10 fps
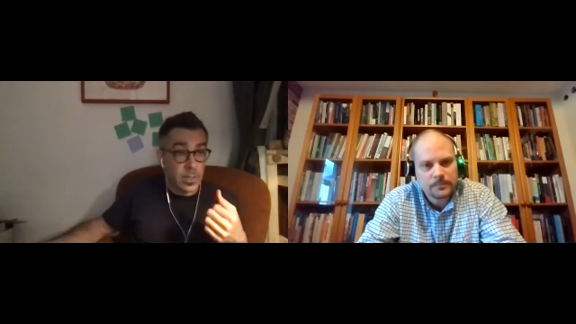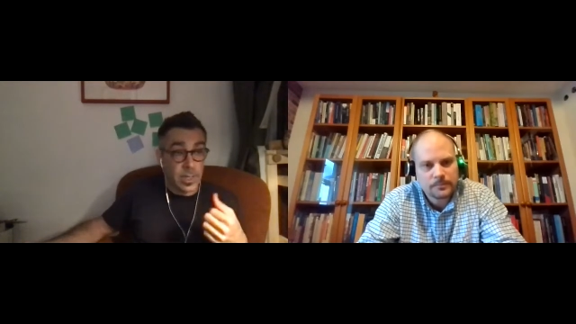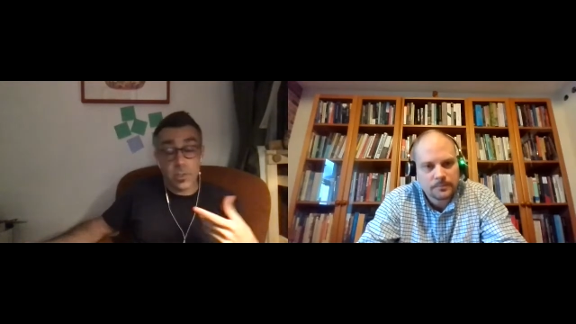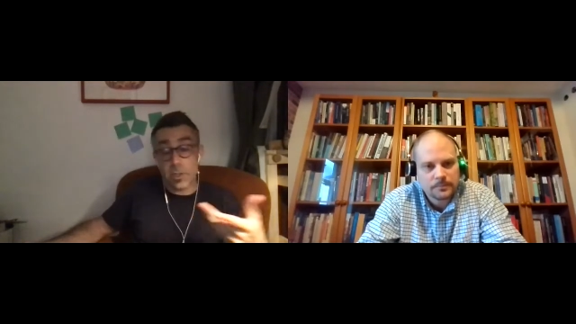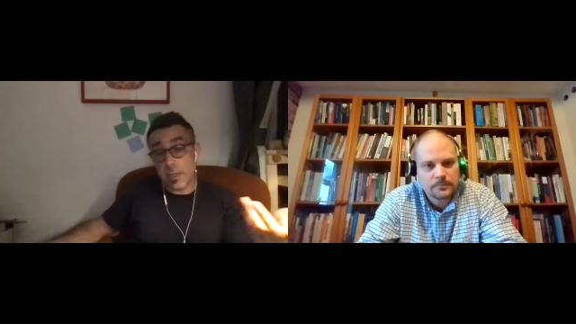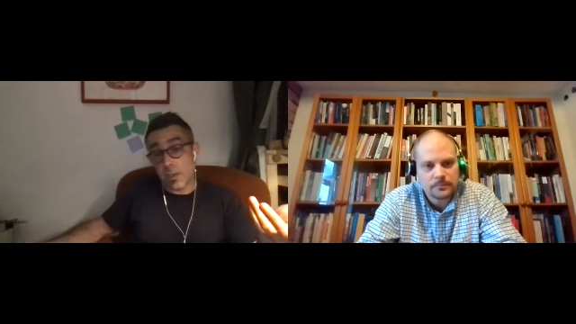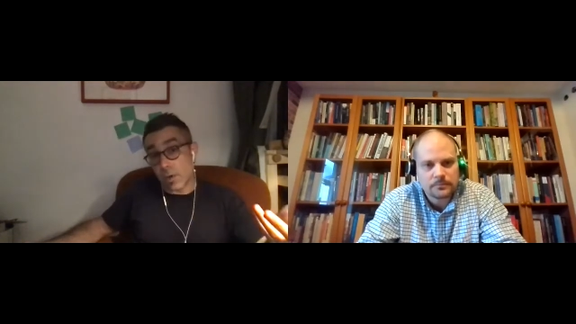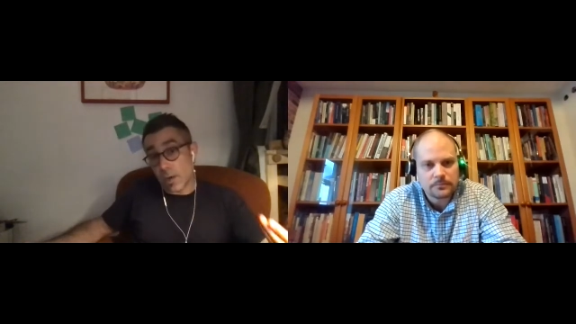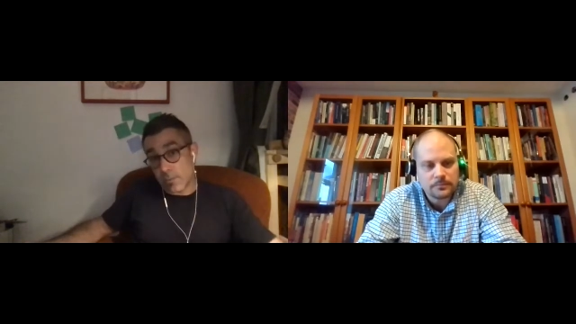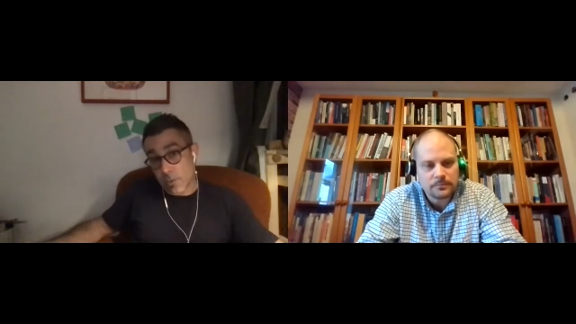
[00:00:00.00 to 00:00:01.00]
Speaker 1: I took a year
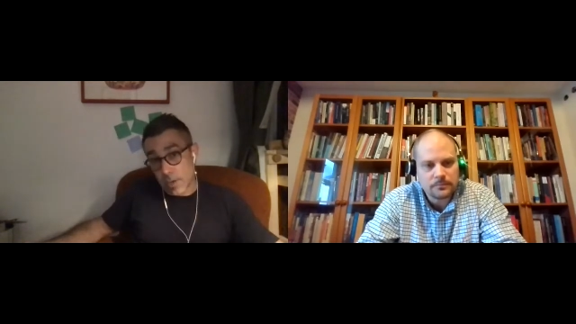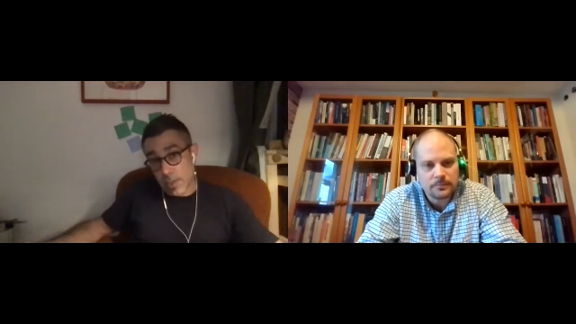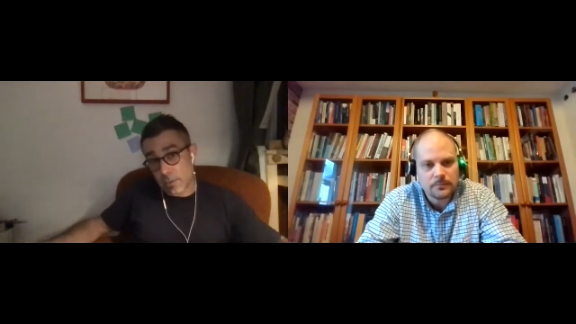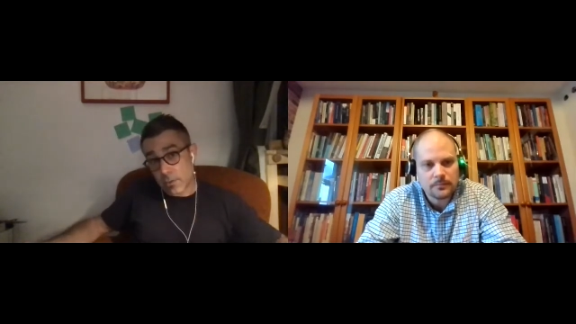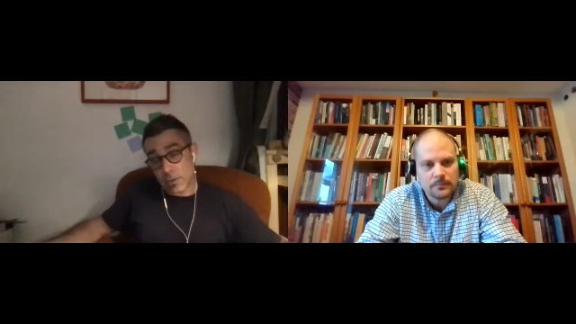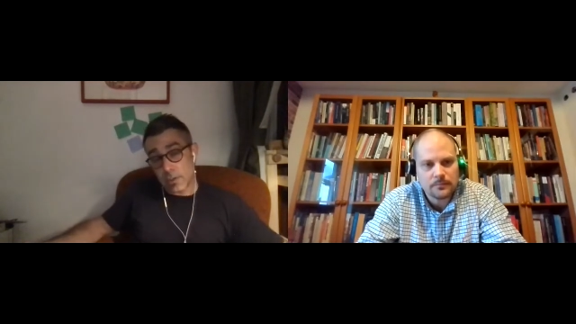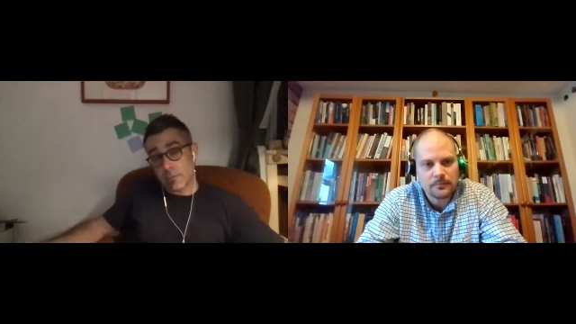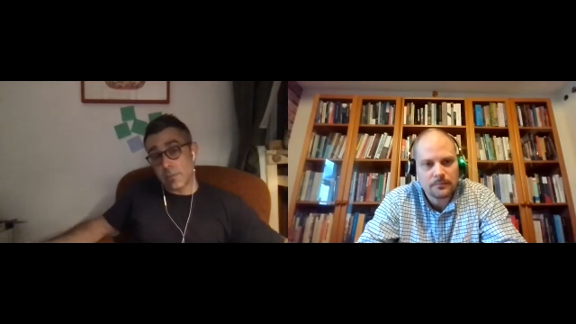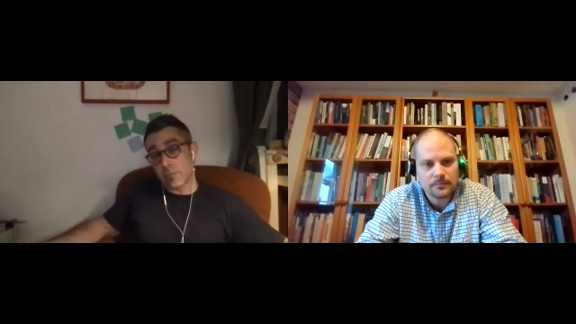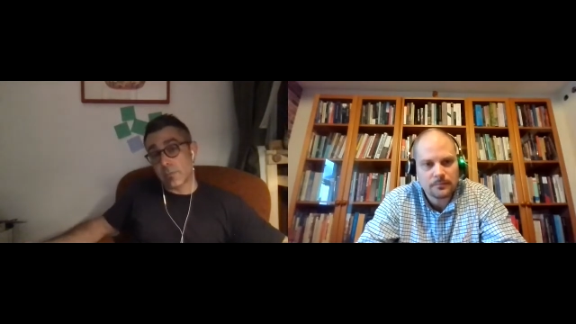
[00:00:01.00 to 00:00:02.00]
off of grad school and lived
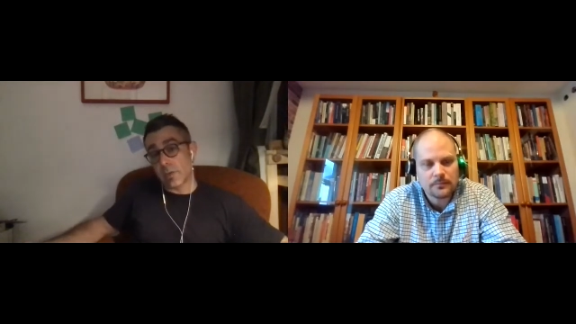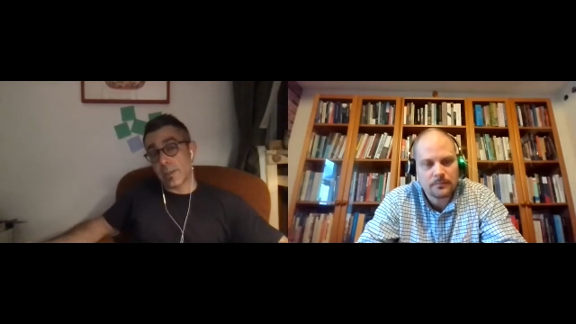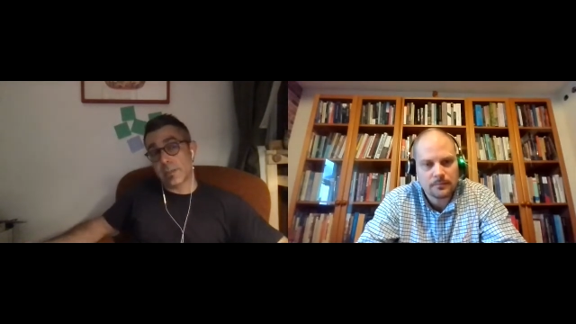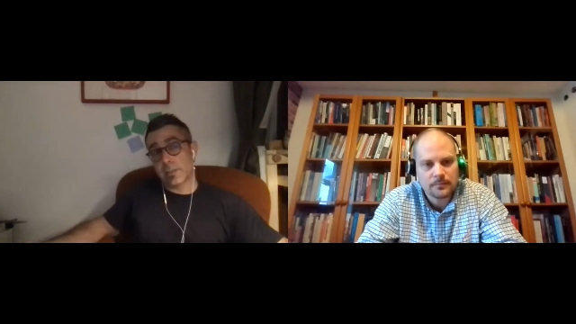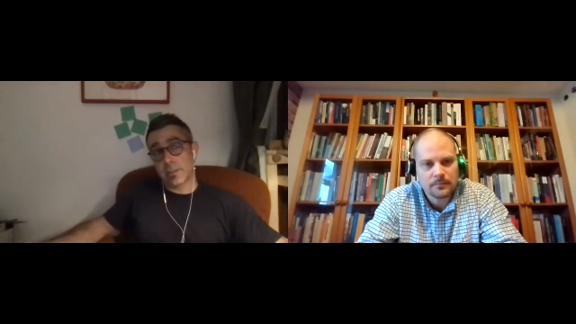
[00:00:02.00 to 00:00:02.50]
in France.